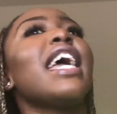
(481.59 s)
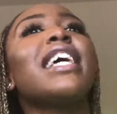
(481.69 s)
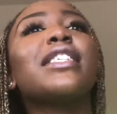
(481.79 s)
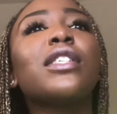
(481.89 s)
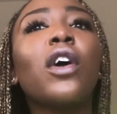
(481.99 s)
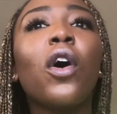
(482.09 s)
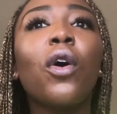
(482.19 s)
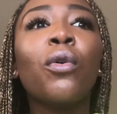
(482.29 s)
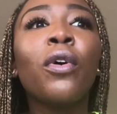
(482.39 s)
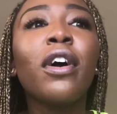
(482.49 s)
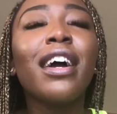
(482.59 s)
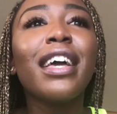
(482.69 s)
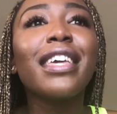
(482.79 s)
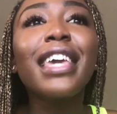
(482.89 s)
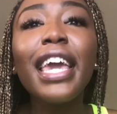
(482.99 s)
And so,
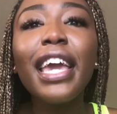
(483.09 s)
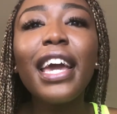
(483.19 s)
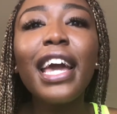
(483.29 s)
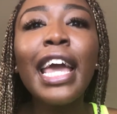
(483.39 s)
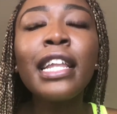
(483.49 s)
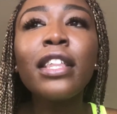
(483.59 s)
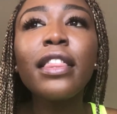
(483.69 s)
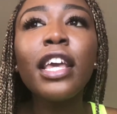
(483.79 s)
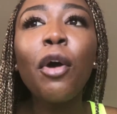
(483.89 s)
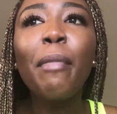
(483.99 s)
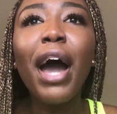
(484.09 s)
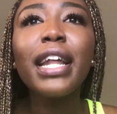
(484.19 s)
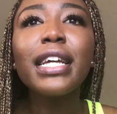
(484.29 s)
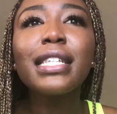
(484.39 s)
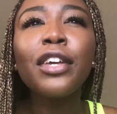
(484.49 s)
yeah. And the thing about
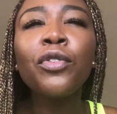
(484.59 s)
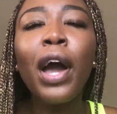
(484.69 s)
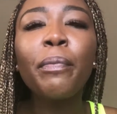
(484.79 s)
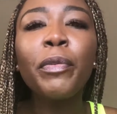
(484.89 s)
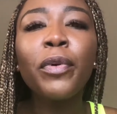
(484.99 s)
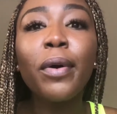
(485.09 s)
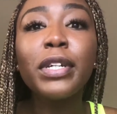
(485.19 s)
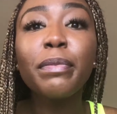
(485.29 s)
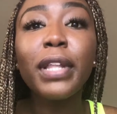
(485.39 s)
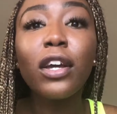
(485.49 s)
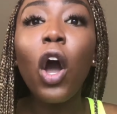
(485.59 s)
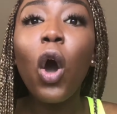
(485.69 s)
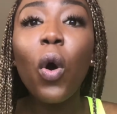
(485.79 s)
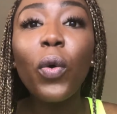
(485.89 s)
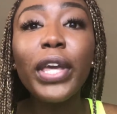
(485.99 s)
it is, like, you know how people always be like,
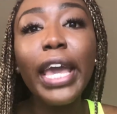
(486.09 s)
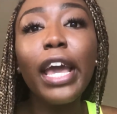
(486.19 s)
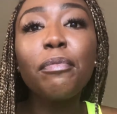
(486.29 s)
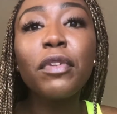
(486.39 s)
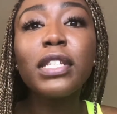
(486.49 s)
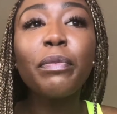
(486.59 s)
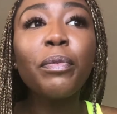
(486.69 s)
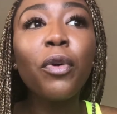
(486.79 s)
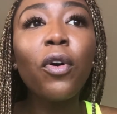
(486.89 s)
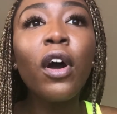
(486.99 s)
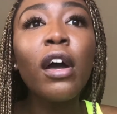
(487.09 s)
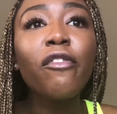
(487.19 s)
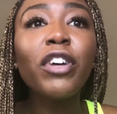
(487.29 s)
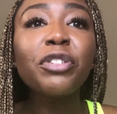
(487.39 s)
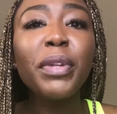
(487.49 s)
oh yeah, some people
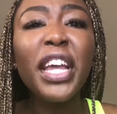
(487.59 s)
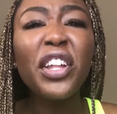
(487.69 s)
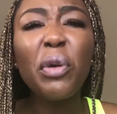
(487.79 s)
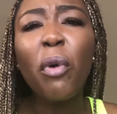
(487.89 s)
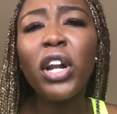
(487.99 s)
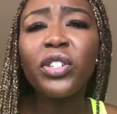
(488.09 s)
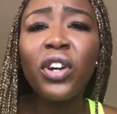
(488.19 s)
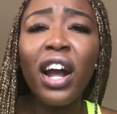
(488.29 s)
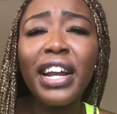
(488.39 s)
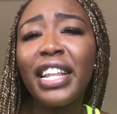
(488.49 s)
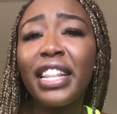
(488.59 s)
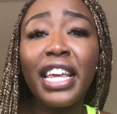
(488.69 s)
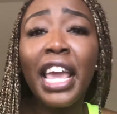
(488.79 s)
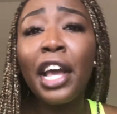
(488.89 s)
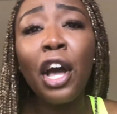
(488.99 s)
freshman year, they party too hard and then they
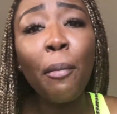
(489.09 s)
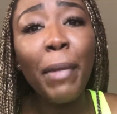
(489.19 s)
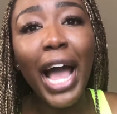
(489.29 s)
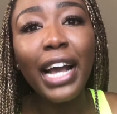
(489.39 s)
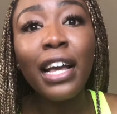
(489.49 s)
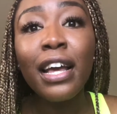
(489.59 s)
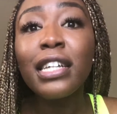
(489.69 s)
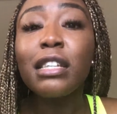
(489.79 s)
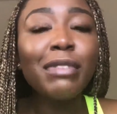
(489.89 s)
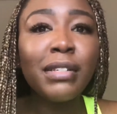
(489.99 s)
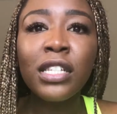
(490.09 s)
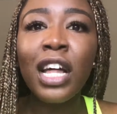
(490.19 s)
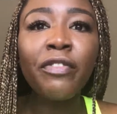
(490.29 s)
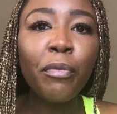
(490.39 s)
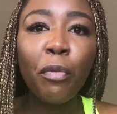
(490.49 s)
can't come back. Sometimes it's
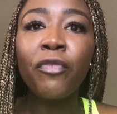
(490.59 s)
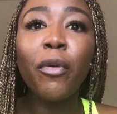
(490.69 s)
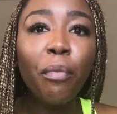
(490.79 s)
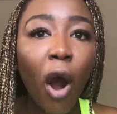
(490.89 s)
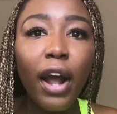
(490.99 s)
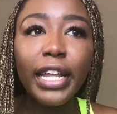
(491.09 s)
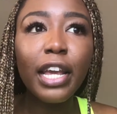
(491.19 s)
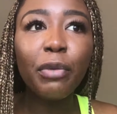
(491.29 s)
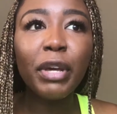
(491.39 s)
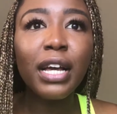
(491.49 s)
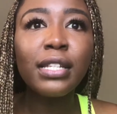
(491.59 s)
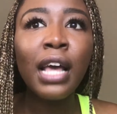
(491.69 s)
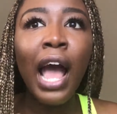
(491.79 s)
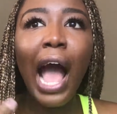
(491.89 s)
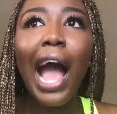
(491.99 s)
not even from partying, because
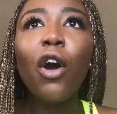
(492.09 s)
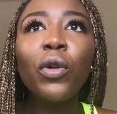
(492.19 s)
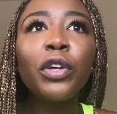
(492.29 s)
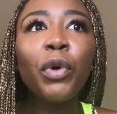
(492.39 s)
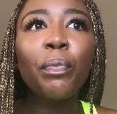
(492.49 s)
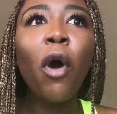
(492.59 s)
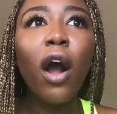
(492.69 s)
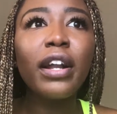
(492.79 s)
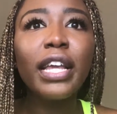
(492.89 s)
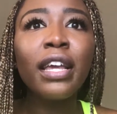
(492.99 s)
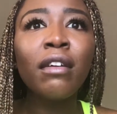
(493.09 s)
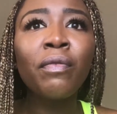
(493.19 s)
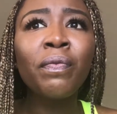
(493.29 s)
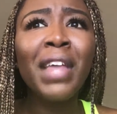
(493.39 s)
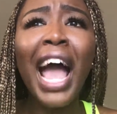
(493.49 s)
I only would party.
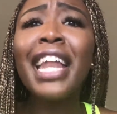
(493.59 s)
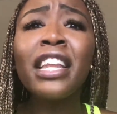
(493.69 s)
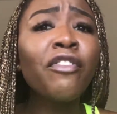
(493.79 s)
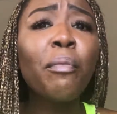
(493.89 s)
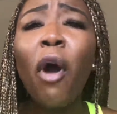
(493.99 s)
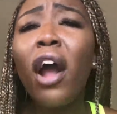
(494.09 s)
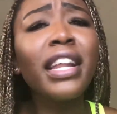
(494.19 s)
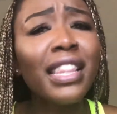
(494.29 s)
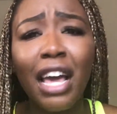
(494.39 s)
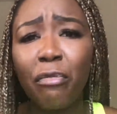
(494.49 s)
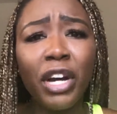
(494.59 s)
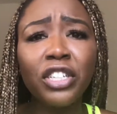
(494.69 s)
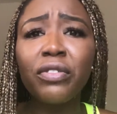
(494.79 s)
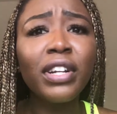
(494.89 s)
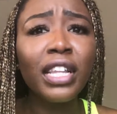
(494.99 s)
I didn't even party that
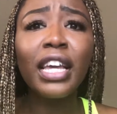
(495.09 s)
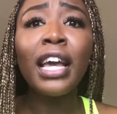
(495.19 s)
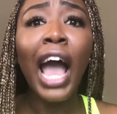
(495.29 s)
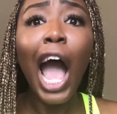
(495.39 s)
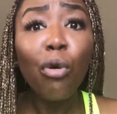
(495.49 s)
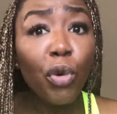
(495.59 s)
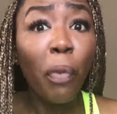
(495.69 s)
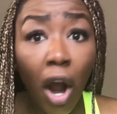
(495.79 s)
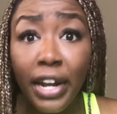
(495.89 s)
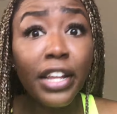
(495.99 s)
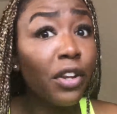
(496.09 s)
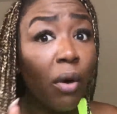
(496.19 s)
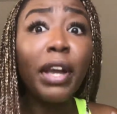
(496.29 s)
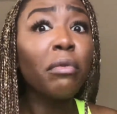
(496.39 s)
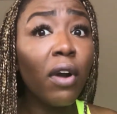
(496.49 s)
much, really. I would party,
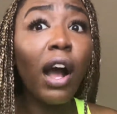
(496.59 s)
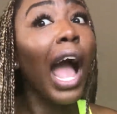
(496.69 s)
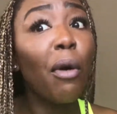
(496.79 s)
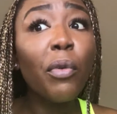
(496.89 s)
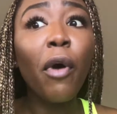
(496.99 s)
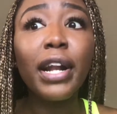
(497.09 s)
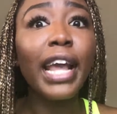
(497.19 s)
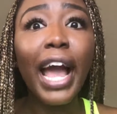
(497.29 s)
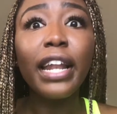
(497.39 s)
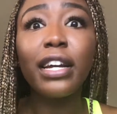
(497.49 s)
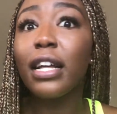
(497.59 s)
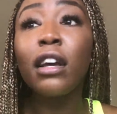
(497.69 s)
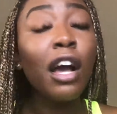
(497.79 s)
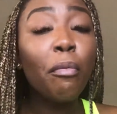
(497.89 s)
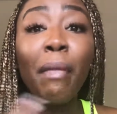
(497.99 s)
don't get me wrong. I would party. I had
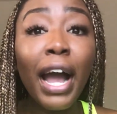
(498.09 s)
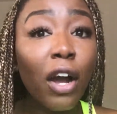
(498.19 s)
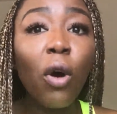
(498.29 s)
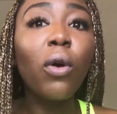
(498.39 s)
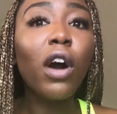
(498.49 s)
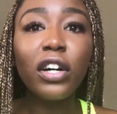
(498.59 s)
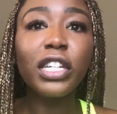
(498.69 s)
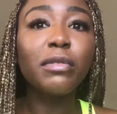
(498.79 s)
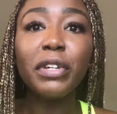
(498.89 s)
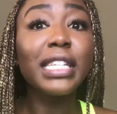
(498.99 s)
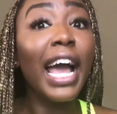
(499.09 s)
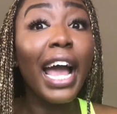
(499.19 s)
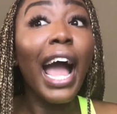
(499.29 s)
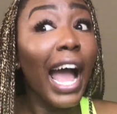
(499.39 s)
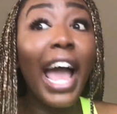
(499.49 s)
my whole college experience, I
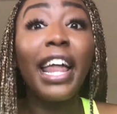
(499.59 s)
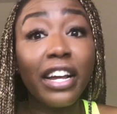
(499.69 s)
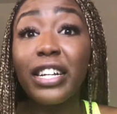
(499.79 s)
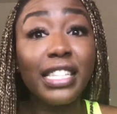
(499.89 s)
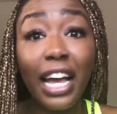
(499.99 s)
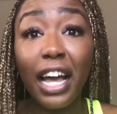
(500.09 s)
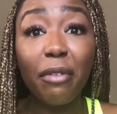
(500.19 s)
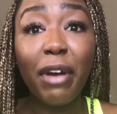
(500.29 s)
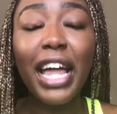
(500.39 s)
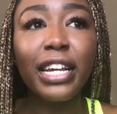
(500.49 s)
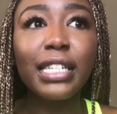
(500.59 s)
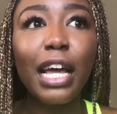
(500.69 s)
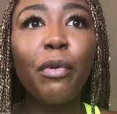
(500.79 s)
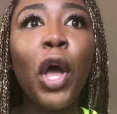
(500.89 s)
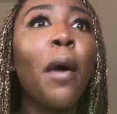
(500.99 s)
had a good
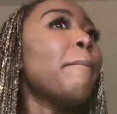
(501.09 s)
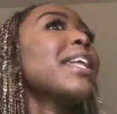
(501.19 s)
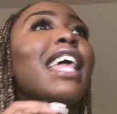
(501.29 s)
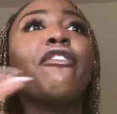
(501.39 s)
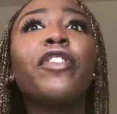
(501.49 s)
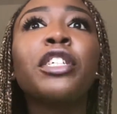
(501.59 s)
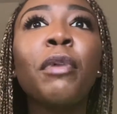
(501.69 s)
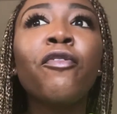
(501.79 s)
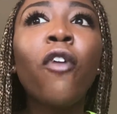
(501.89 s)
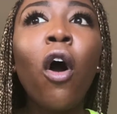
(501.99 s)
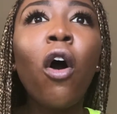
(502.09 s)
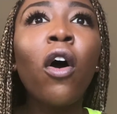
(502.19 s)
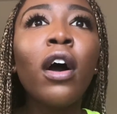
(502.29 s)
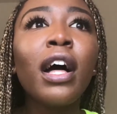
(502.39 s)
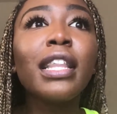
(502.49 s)
time. But that freshman
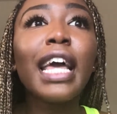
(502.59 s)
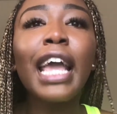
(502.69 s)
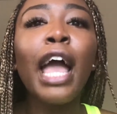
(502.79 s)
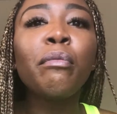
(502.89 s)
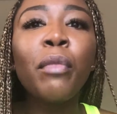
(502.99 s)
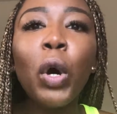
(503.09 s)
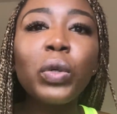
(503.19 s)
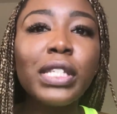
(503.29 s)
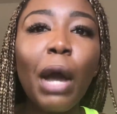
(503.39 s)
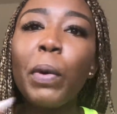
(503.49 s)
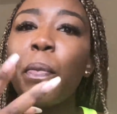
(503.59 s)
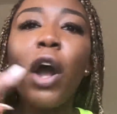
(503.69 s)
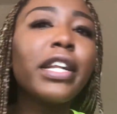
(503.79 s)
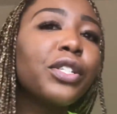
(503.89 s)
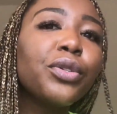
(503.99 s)
fall, like, at most, I would
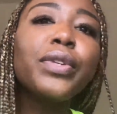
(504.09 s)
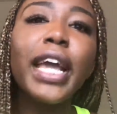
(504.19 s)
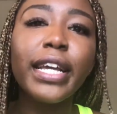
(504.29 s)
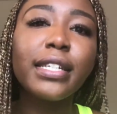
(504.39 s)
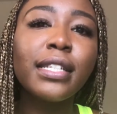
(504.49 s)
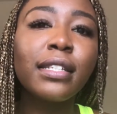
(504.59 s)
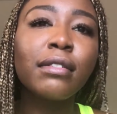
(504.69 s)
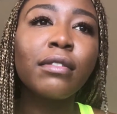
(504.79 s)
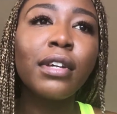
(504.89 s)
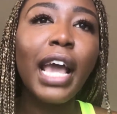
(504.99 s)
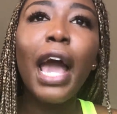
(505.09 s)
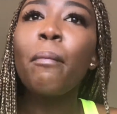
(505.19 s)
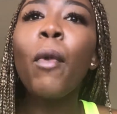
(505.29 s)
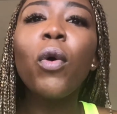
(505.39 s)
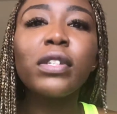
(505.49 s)
party 2 days.
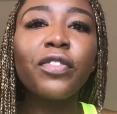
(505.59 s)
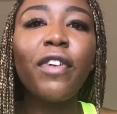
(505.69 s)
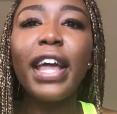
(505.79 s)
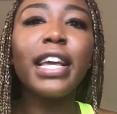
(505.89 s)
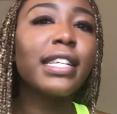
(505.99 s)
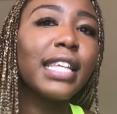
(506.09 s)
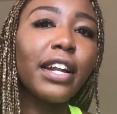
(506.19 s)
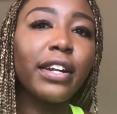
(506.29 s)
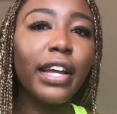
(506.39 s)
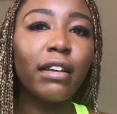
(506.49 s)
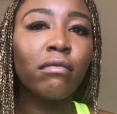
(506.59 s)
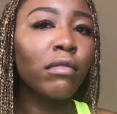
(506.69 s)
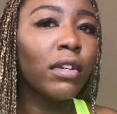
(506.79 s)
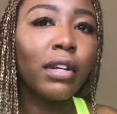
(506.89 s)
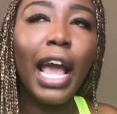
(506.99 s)
At most, Friday and Saturday.
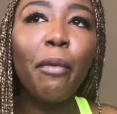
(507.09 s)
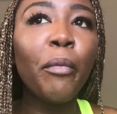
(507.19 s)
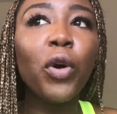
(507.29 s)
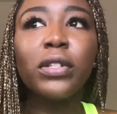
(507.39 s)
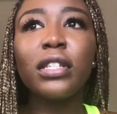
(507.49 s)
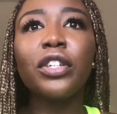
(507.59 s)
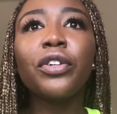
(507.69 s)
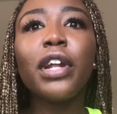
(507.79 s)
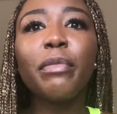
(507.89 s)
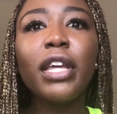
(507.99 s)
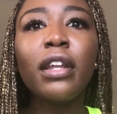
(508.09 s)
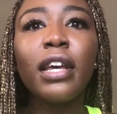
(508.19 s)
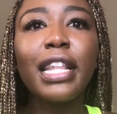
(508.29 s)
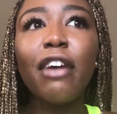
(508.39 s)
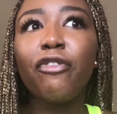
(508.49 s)
At most. You know what I mean?
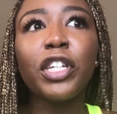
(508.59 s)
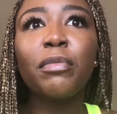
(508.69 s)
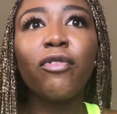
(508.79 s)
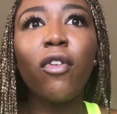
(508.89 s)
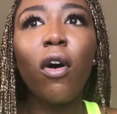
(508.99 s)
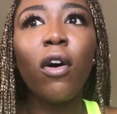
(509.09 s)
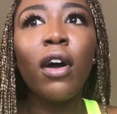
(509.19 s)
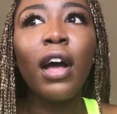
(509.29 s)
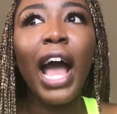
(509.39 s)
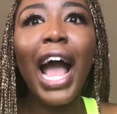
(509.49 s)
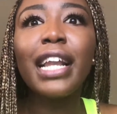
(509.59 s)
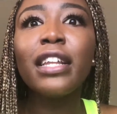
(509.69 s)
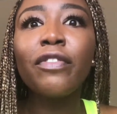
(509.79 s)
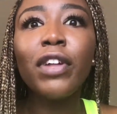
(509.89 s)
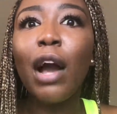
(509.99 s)
That freshman fall.
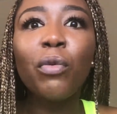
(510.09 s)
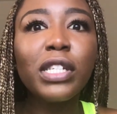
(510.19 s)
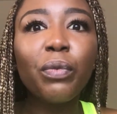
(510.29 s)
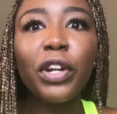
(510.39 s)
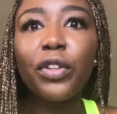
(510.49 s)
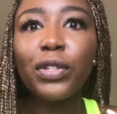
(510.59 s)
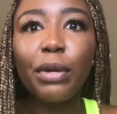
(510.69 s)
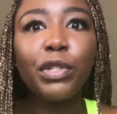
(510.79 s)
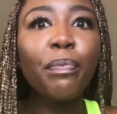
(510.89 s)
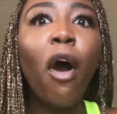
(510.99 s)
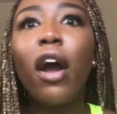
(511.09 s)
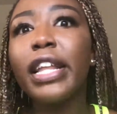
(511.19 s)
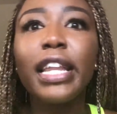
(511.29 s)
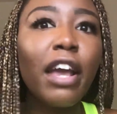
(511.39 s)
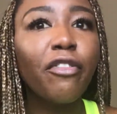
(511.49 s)
I wasn't one of those that was
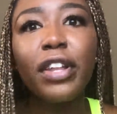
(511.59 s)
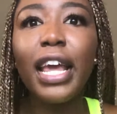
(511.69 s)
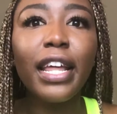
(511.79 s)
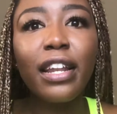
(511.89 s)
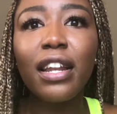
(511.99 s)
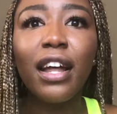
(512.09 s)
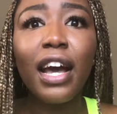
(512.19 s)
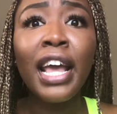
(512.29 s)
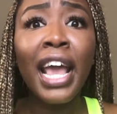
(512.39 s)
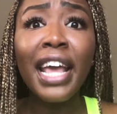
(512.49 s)
partying every day, da-da-da.